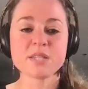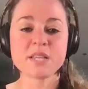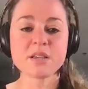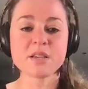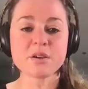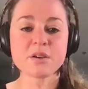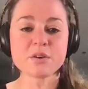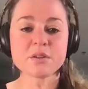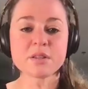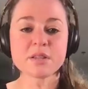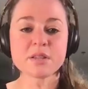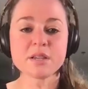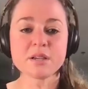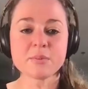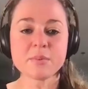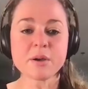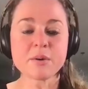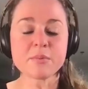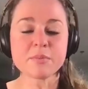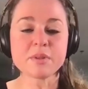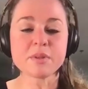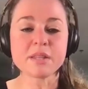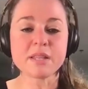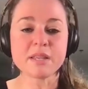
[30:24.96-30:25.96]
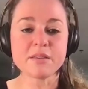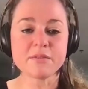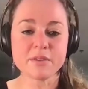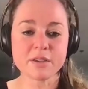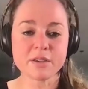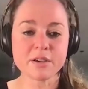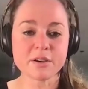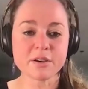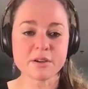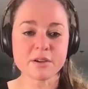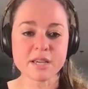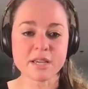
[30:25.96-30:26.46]
saying earlier about
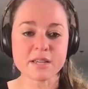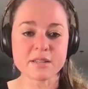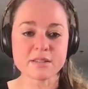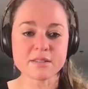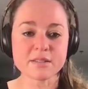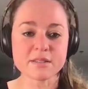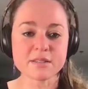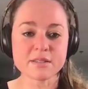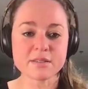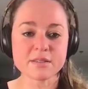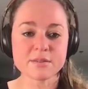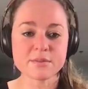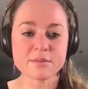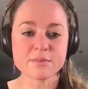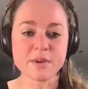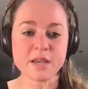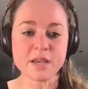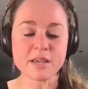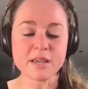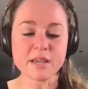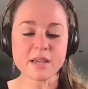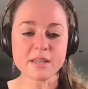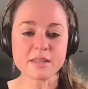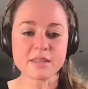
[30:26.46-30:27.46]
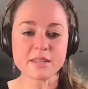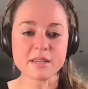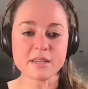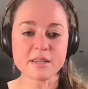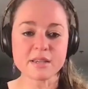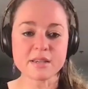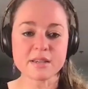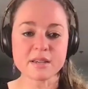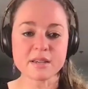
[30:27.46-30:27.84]
believing our kids, right? I think